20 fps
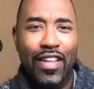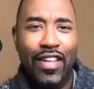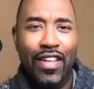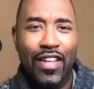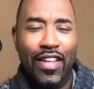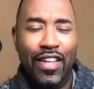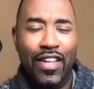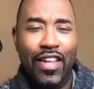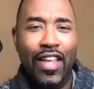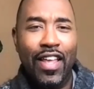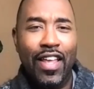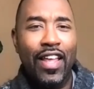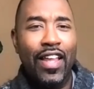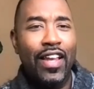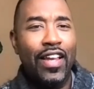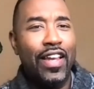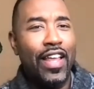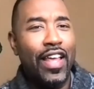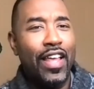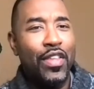And
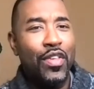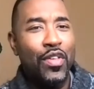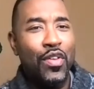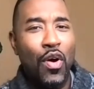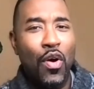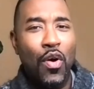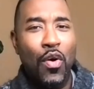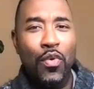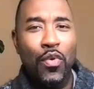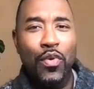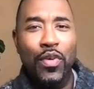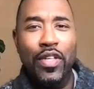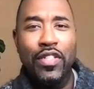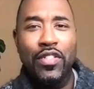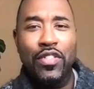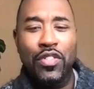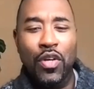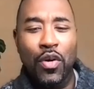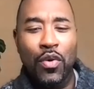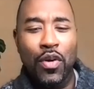he
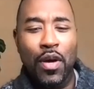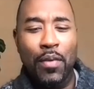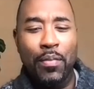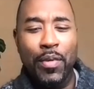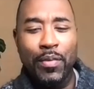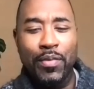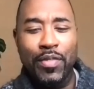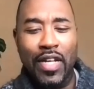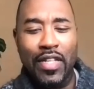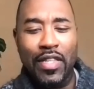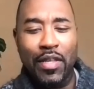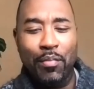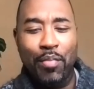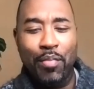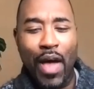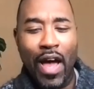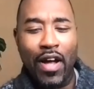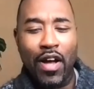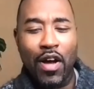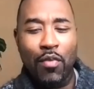showed up. He was like the
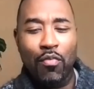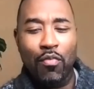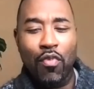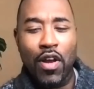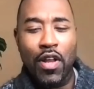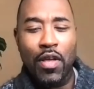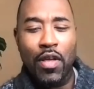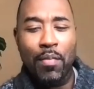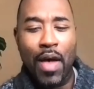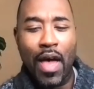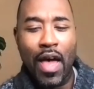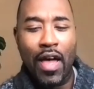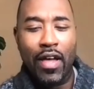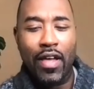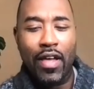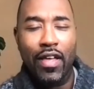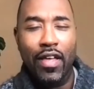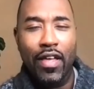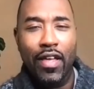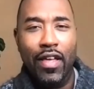backup running back.
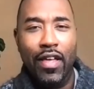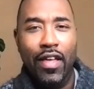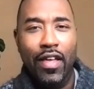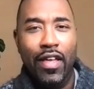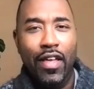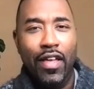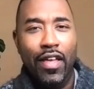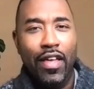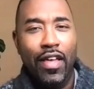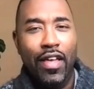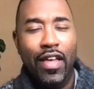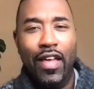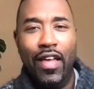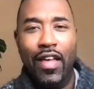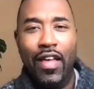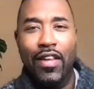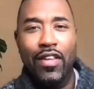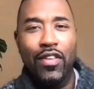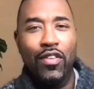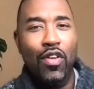
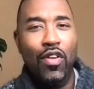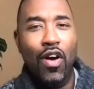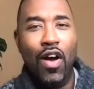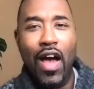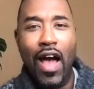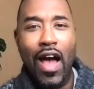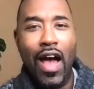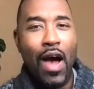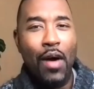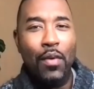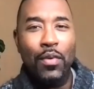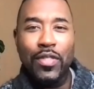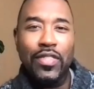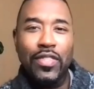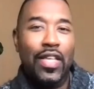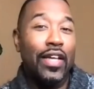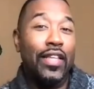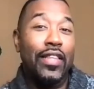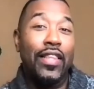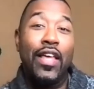And, I was
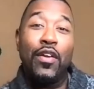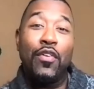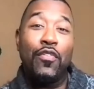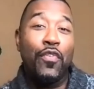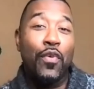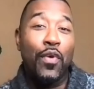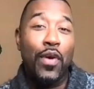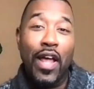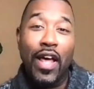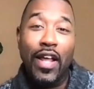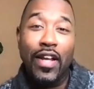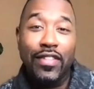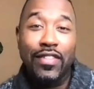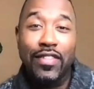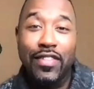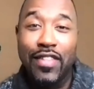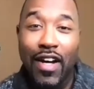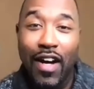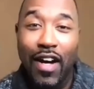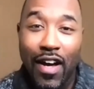like, Leonard Fournette is
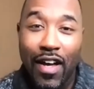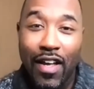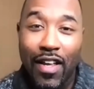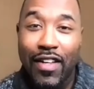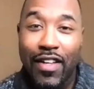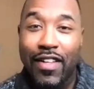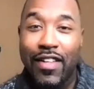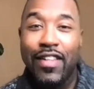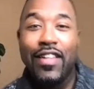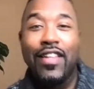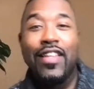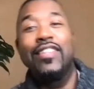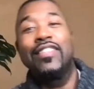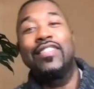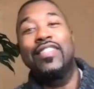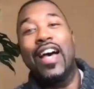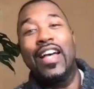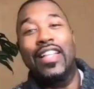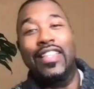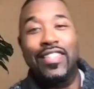done. He's
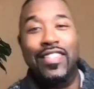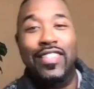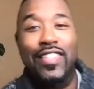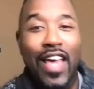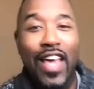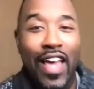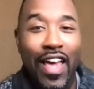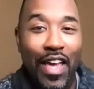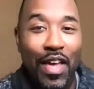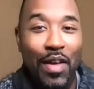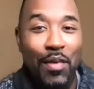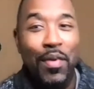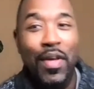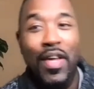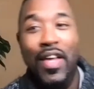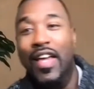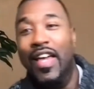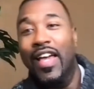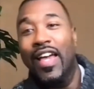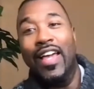not the same.
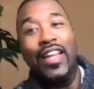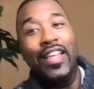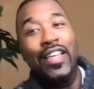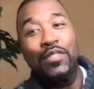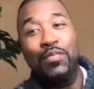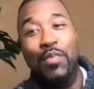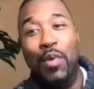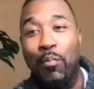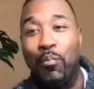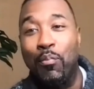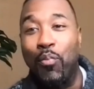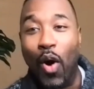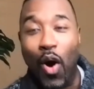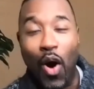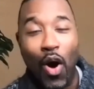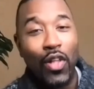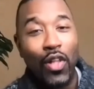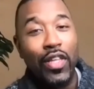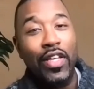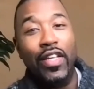And he's been
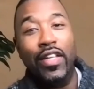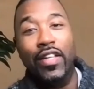balling.